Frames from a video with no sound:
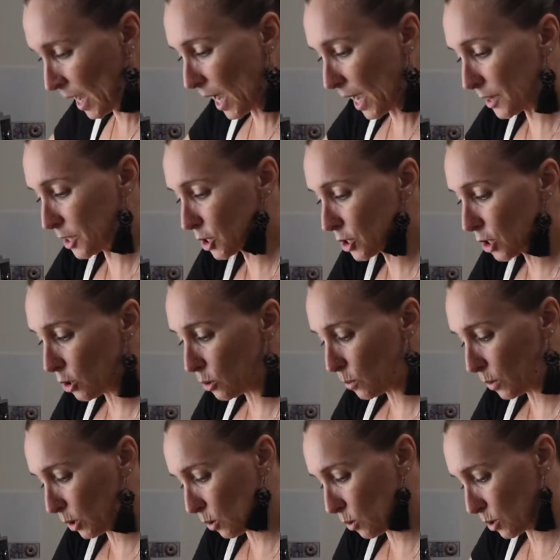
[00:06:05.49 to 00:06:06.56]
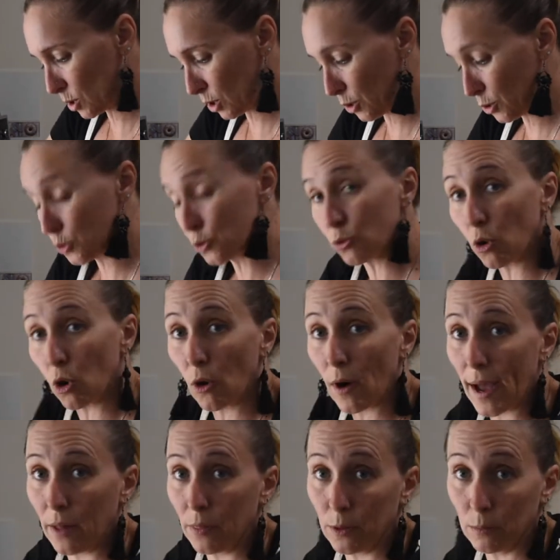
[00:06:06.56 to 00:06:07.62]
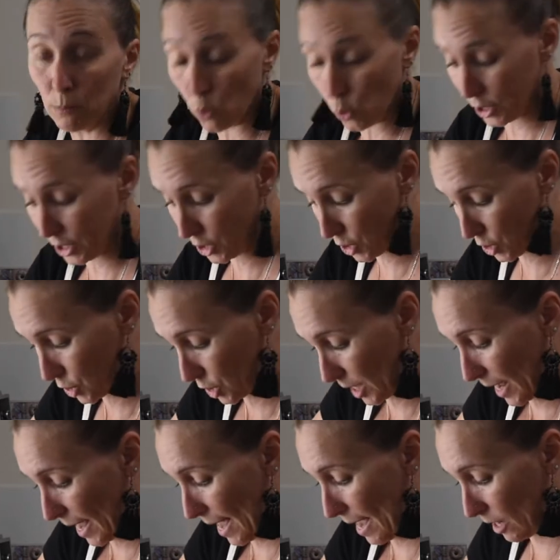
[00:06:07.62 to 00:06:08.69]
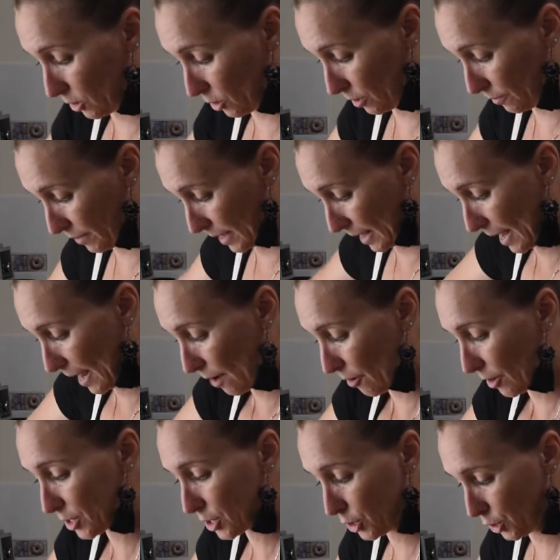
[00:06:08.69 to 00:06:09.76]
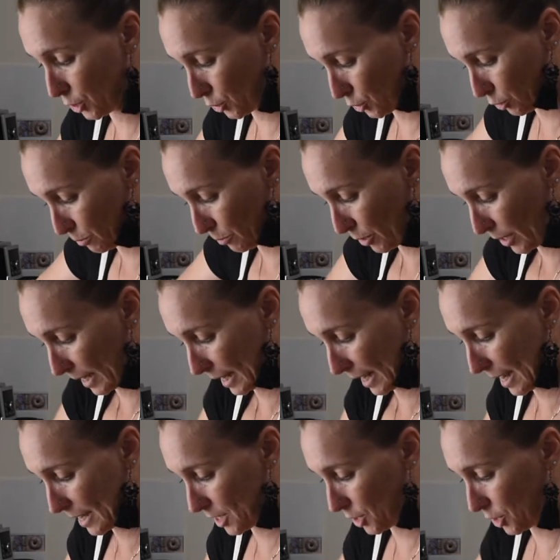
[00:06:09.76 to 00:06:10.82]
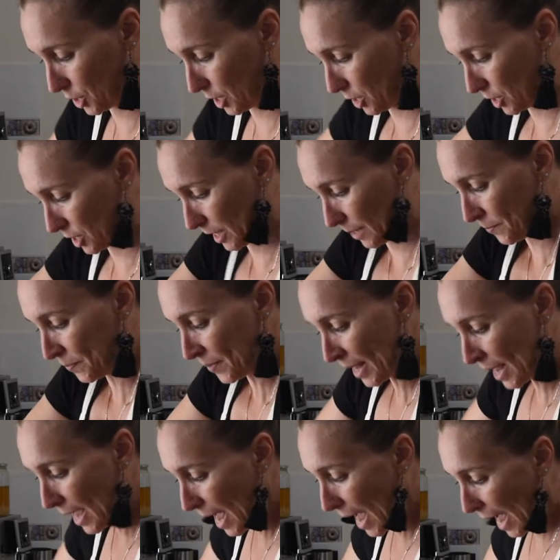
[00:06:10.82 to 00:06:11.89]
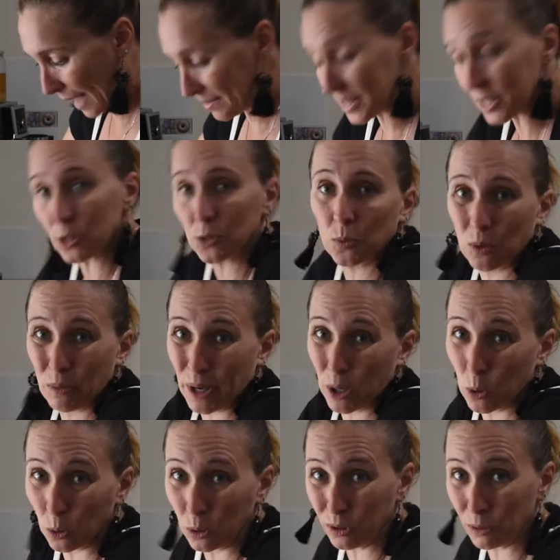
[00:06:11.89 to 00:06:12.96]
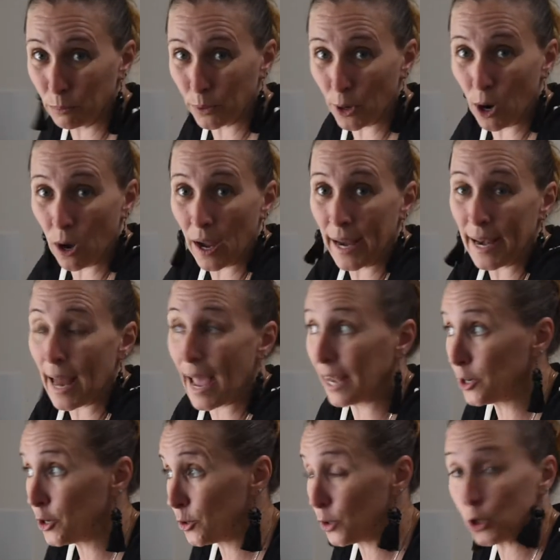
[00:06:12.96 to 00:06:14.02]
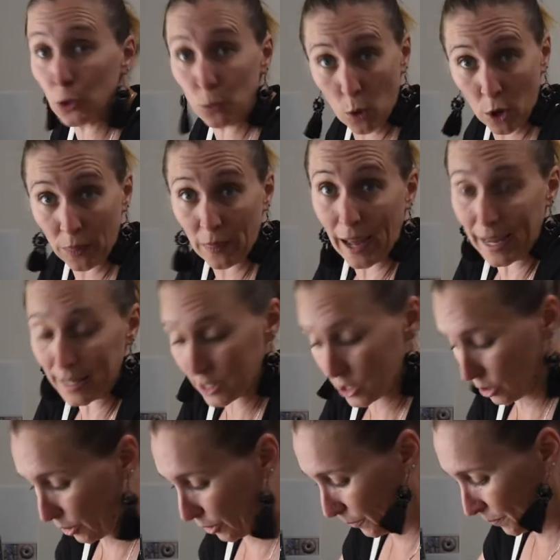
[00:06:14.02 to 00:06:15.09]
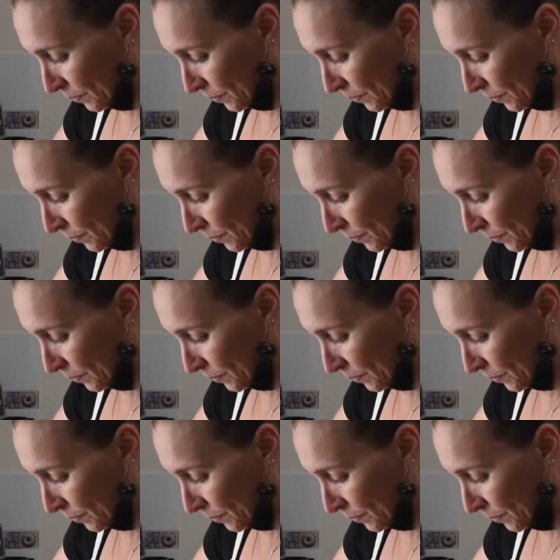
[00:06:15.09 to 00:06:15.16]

and the salt will also draw out the moisture out of your carrot and your turmeric and your ginger. And this is what we call the brine. And you want that. So